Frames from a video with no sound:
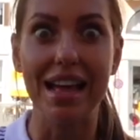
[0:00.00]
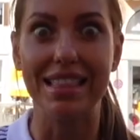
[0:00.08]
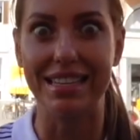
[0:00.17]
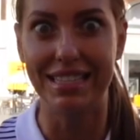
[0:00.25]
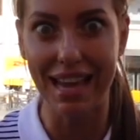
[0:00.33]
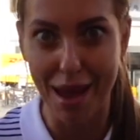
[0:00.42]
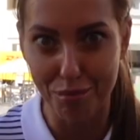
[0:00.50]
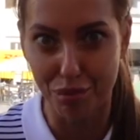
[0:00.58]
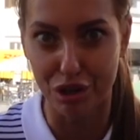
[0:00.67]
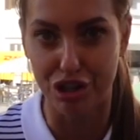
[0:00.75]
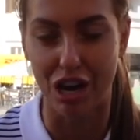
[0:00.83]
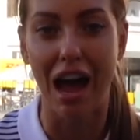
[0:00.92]
the
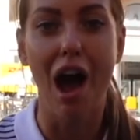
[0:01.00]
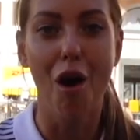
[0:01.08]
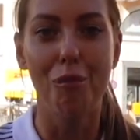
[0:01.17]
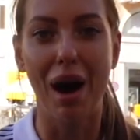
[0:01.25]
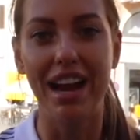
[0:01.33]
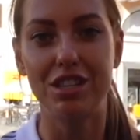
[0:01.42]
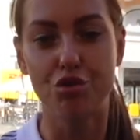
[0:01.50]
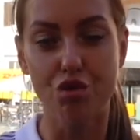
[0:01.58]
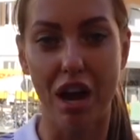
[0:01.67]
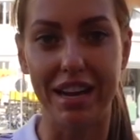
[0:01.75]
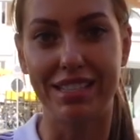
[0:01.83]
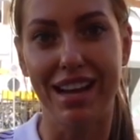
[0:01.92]
temperature might
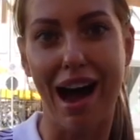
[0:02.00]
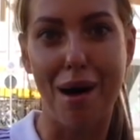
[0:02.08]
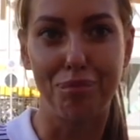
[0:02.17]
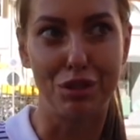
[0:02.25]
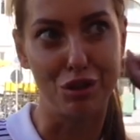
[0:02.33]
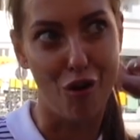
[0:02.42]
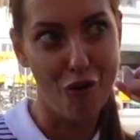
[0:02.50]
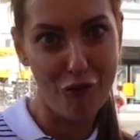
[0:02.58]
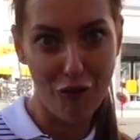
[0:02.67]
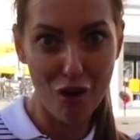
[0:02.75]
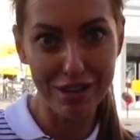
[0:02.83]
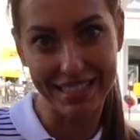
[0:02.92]
rise up to
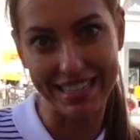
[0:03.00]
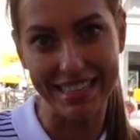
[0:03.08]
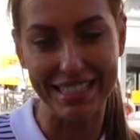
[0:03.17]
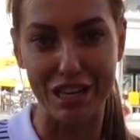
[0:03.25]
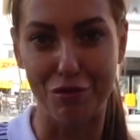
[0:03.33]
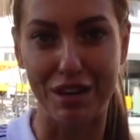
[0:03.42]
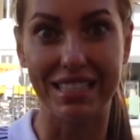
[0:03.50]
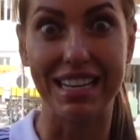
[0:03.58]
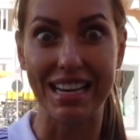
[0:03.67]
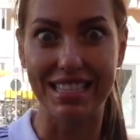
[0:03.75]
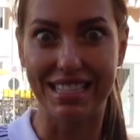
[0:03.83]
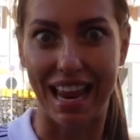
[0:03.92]
forty degrees
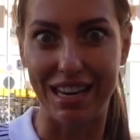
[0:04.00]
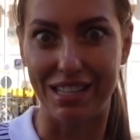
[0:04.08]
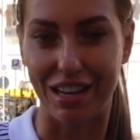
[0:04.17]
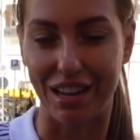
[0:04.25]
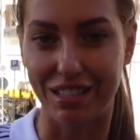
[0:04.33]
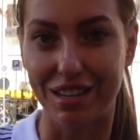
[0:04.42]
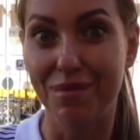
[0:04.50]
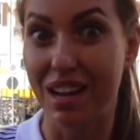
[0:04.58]
Celsius.